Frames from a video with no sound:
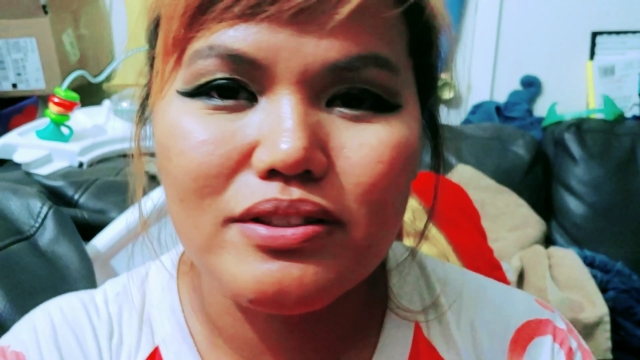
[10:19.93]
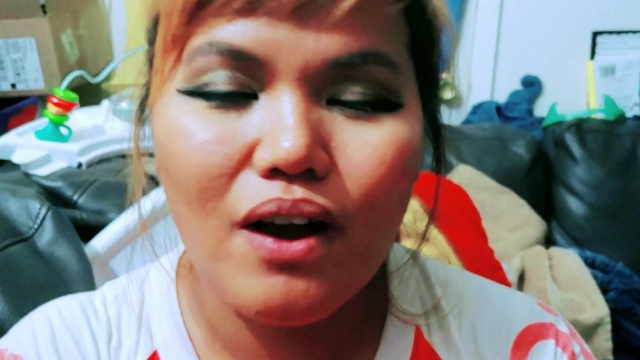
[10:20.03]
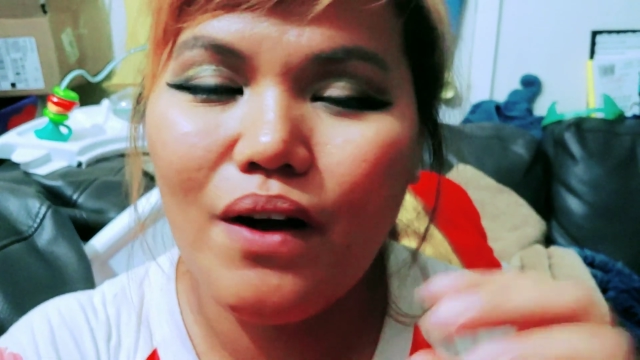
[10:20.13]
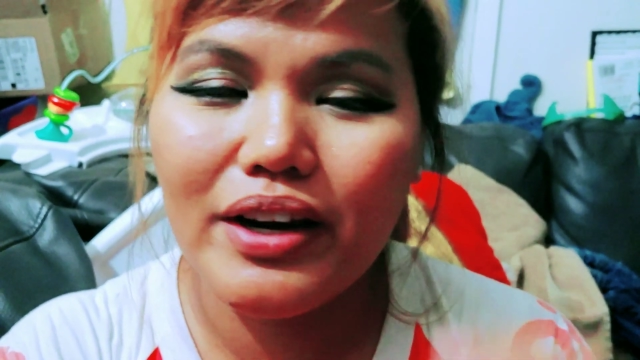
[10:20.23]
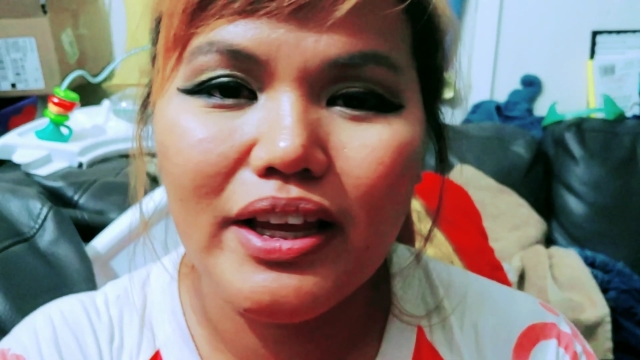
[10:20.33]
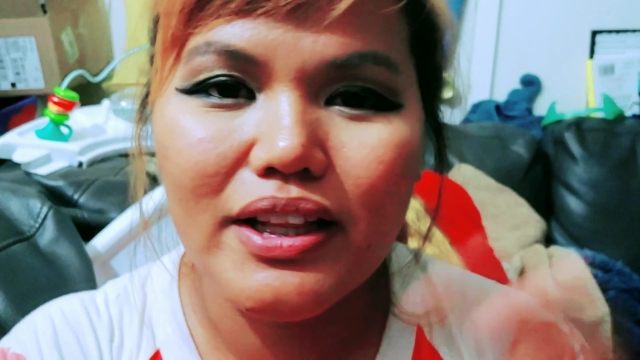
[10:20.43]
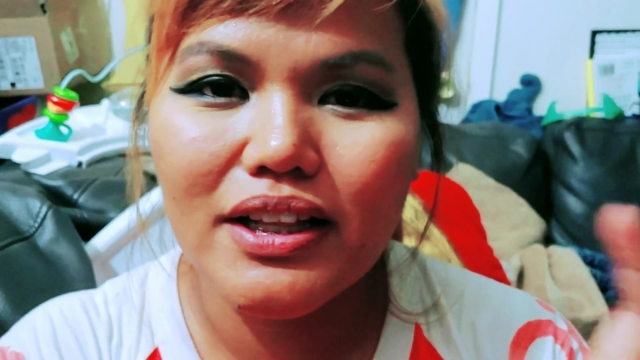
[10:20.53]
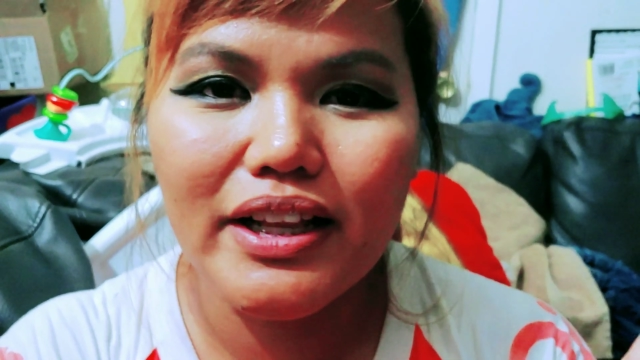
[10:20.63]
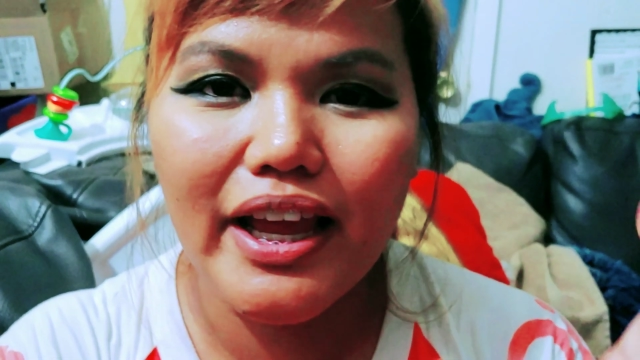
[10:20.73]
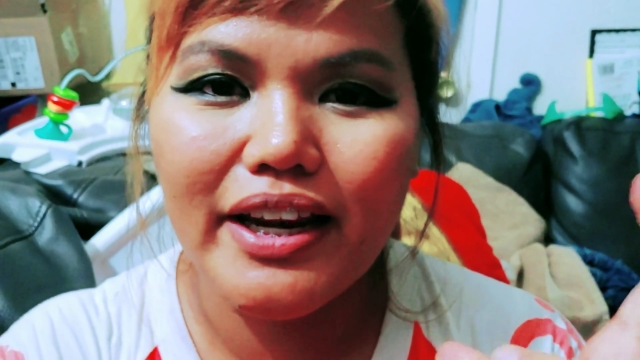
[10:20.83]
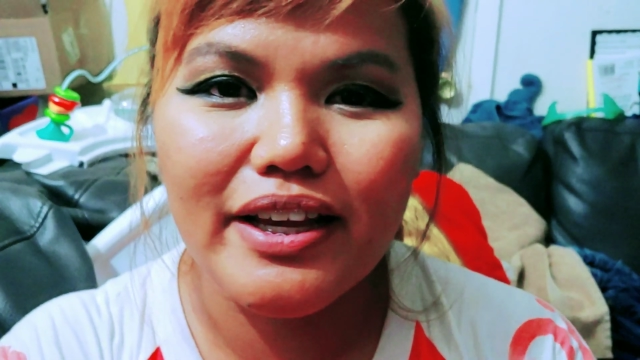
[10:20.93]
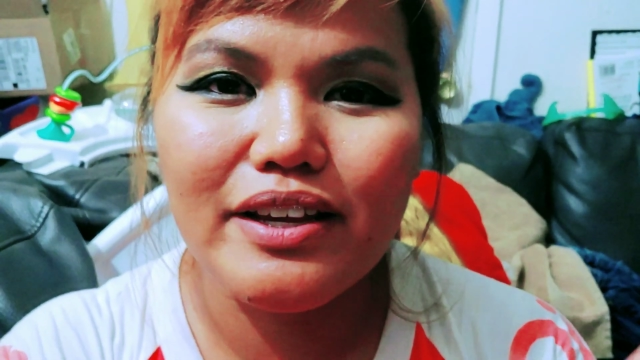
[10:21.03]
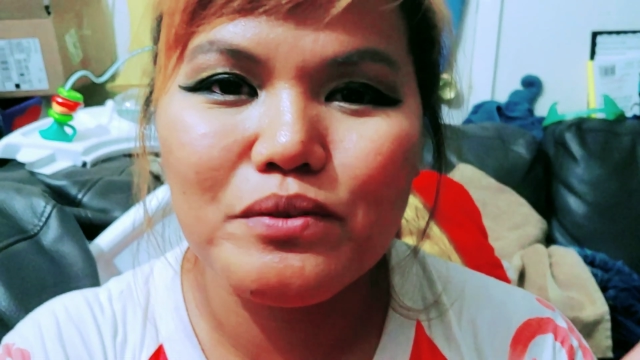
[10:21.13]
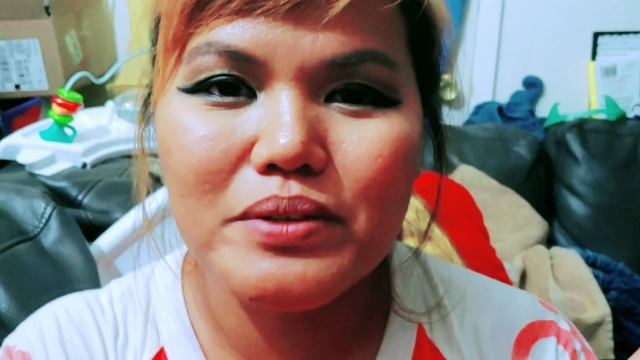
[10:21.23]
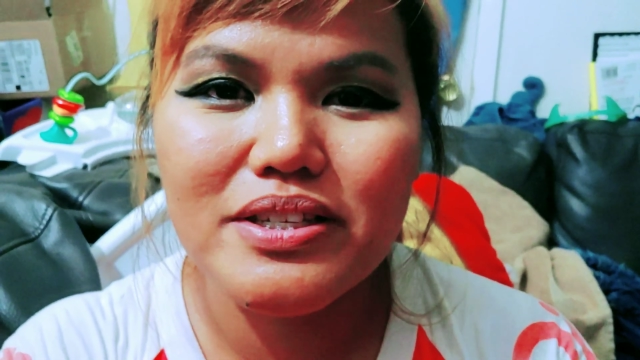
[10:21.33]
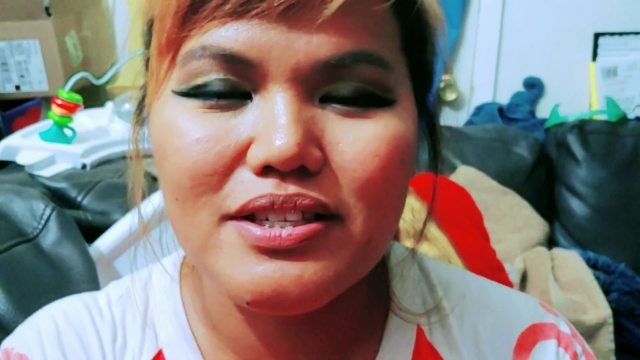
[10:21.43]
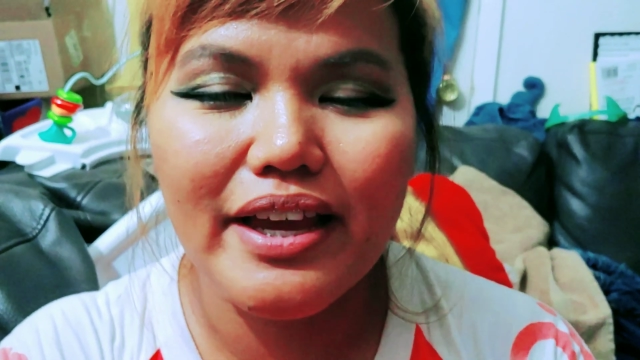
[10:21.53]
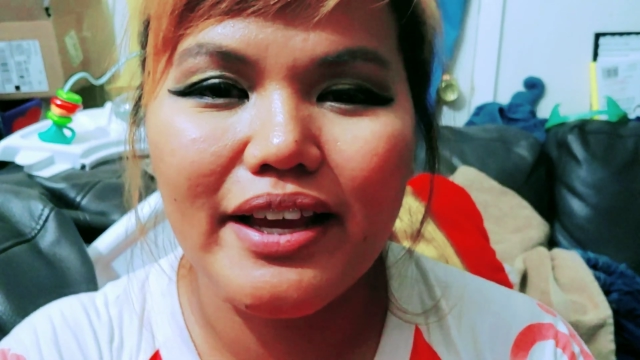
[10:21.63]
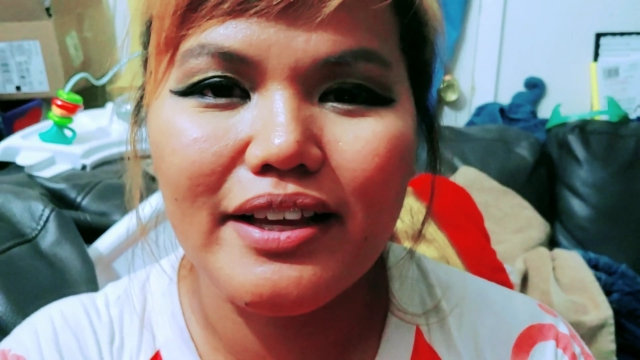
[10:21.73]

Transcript: on it, and it was like